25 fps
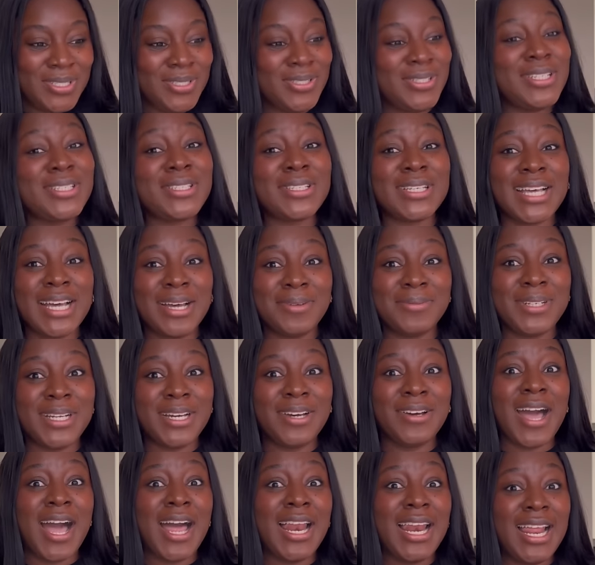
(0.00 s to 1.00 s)
You need to calm
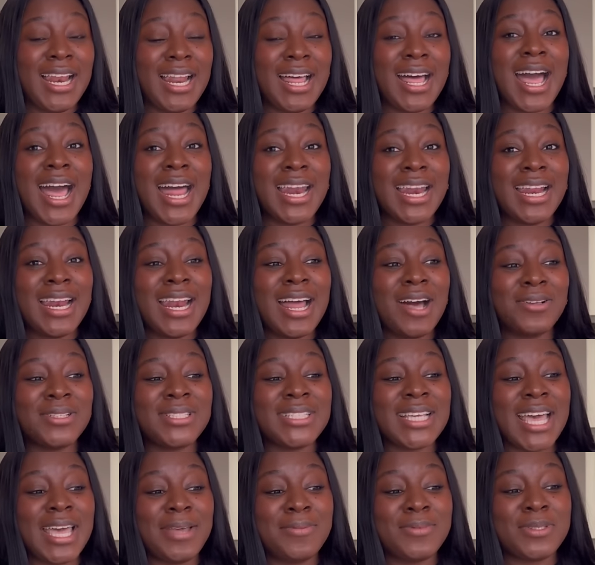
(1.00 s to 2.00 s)
down and allow, and allow
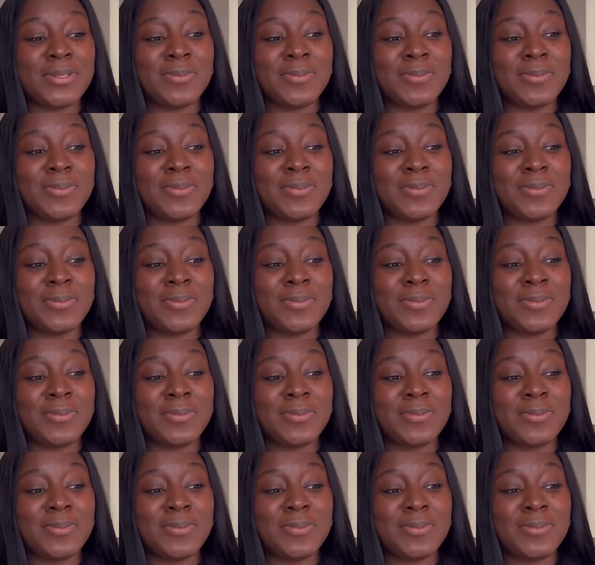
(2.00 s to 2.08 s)
time